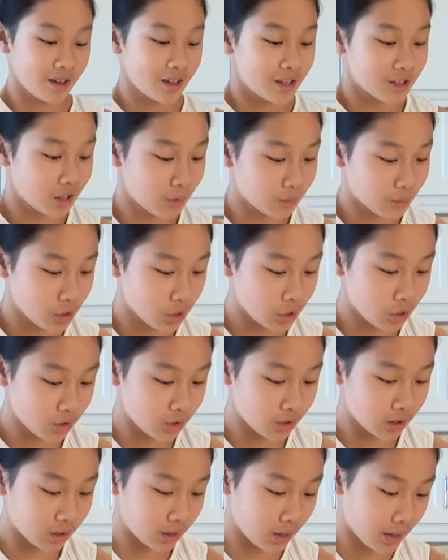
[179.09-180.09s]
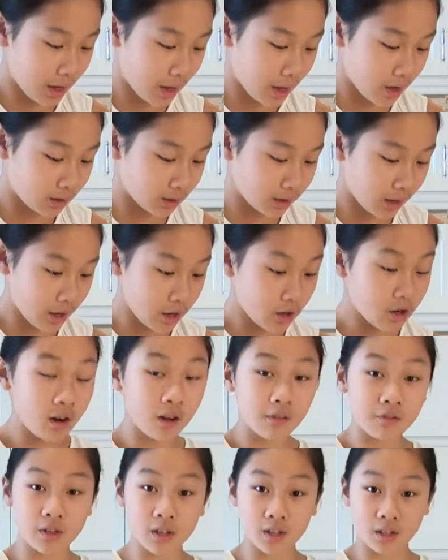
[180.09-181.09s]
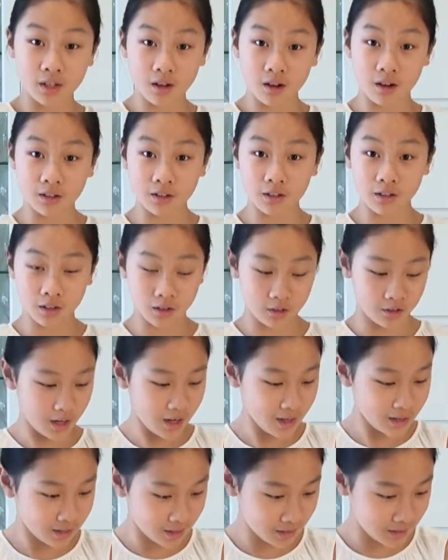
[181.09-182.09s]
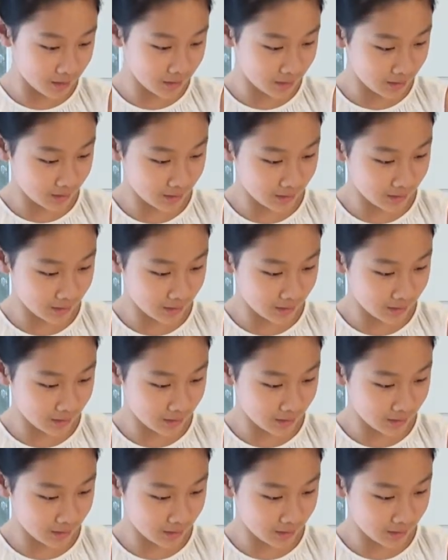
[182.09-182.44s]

So I'm just going to lay a layer of this onto the crust.